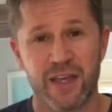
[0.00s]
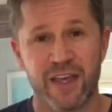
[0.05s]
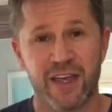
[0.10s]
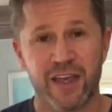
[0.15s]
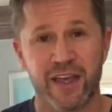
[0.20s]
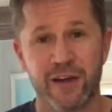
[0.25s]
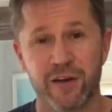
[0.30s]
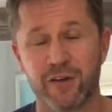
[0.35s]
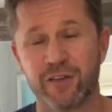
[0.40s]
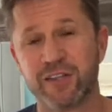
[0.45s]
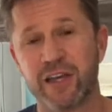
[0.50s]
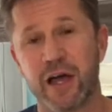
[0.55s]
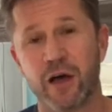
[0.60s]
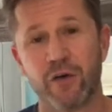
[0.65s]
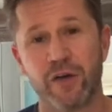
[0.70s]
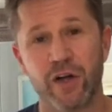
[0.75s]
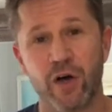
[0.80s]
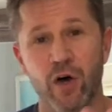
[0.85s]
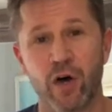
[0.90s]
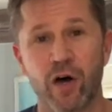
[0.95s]
Here's how
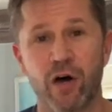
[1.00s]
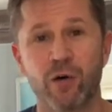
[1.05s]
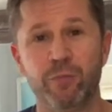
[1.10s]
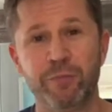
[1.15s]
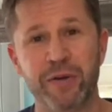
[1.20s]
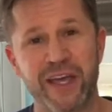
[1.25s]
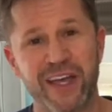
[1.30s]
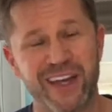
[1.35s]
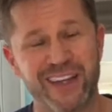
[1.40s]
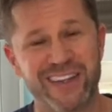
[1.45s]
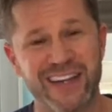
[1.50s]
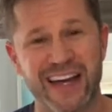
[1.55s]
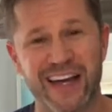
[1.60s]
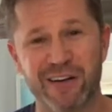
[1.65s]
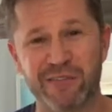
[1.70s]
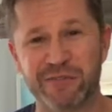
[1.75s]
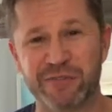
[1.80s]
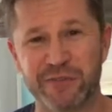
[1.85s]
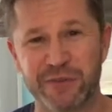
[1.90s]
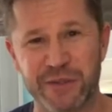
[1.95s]
it all panned
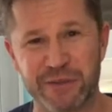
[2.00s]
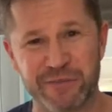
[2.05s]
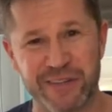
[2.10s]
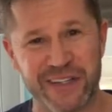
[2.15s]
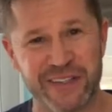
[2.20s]
out for me.